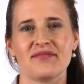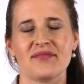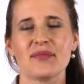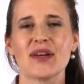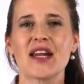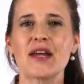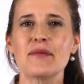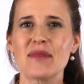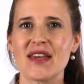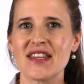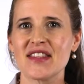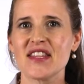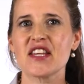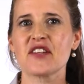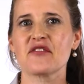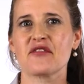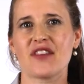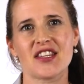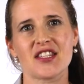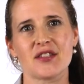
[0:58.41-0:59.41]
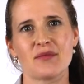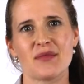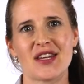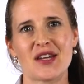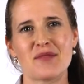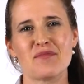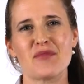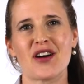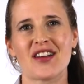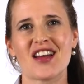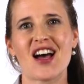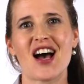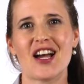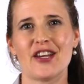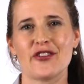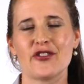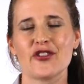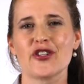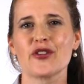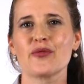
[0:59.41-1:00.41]
but I made the investment and bought a
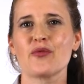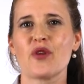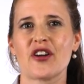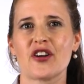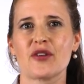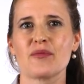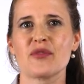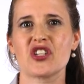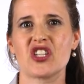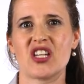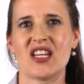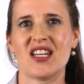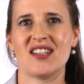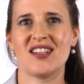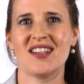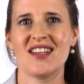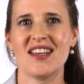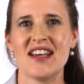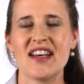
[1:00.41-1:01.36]
hydrogen water machine